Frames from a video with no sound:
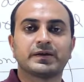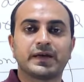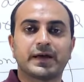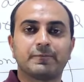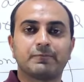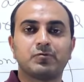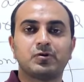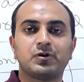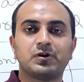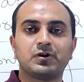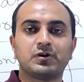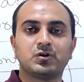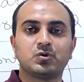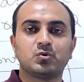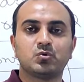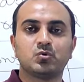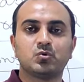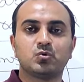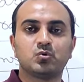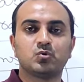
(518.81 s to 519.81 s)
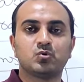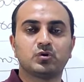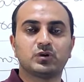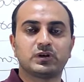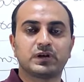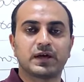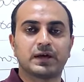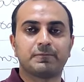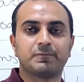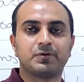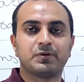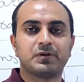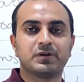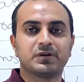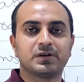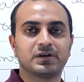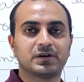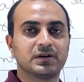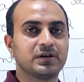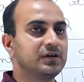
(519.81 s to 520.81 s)
tablet to
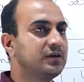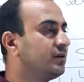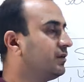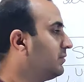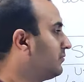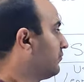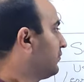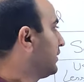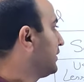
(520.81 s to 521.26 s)
tablet color